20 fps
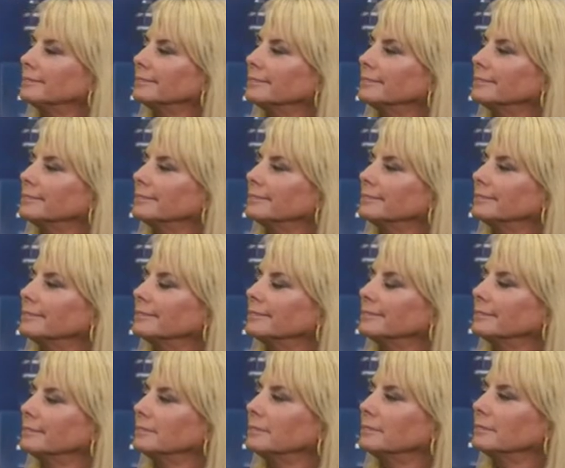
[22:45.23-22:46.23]

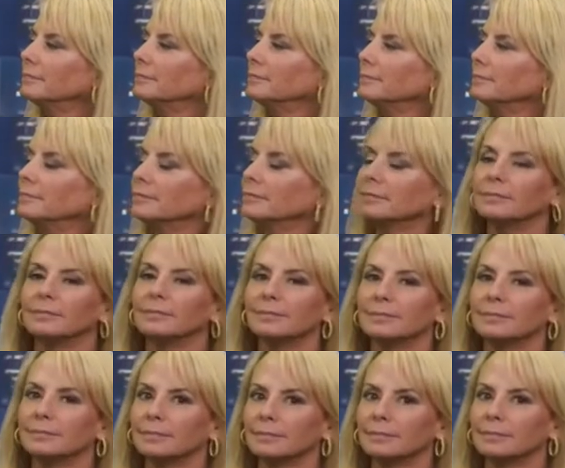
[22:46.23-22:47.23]

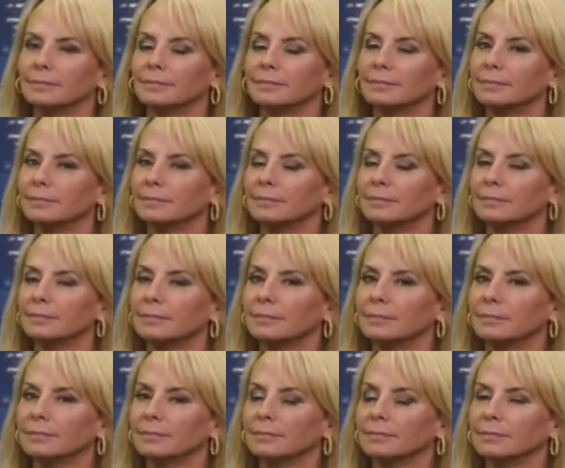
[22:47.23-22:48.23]

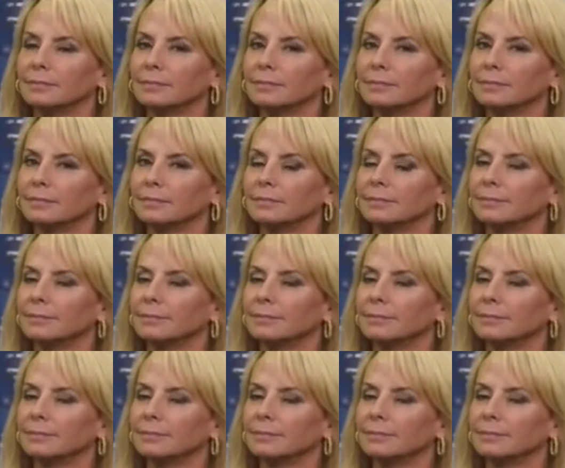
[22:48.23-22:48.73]
(silent)